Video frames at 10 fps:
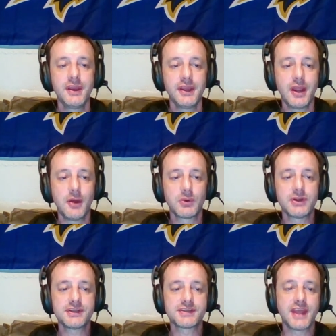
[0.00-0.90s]
you know we're
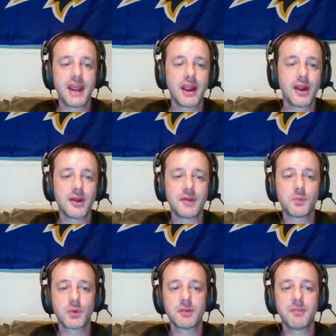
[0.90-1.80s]
just there
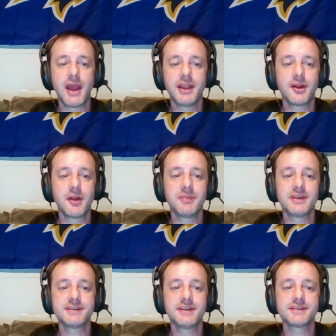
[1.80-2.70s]
and we're minding our
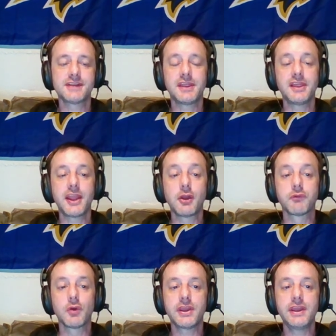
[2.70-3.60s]
business uh, like a
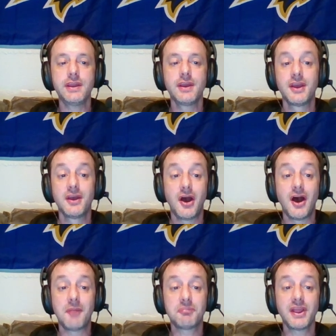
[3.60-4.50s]
rookie
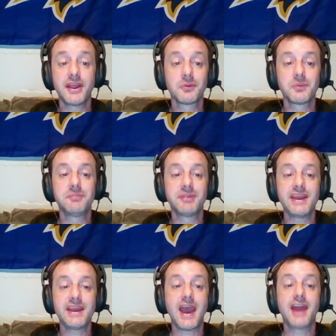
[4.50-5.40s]
uh, player would
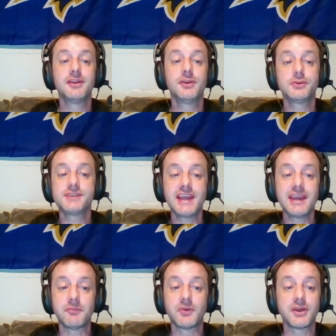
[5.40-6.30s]
be at a new
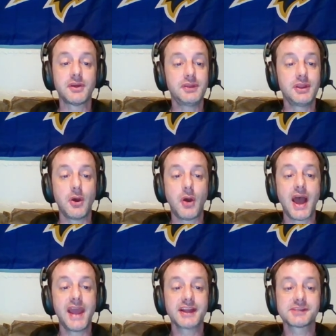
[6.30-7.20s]
team with a you know
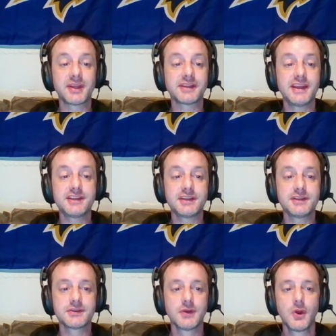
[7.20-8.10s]
high
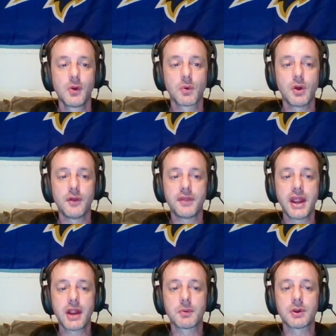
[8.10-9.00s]
expectations. We're all
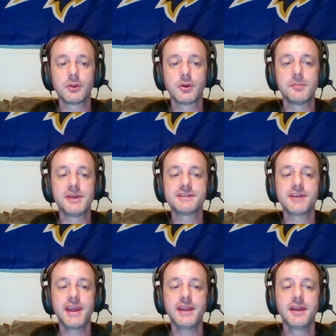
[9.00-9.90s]
there. We're a little bit
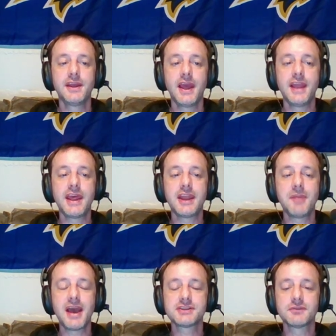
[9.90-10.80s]
tight, and then
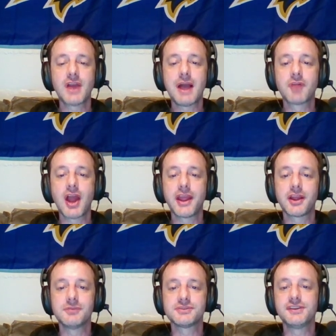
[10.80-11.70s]
imagine Rob Ryan
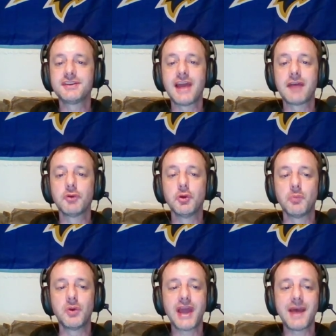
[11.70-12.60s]
comes into that room.
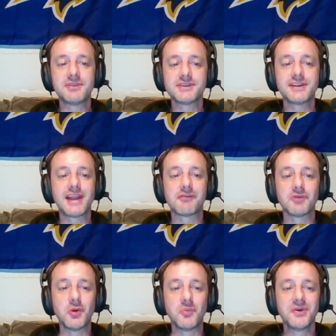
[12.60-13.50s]
What happens to that
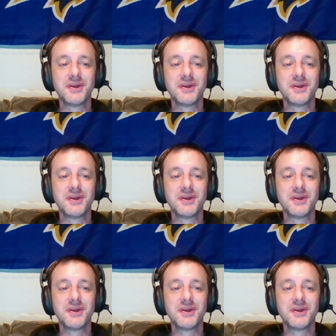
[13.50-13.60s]
room?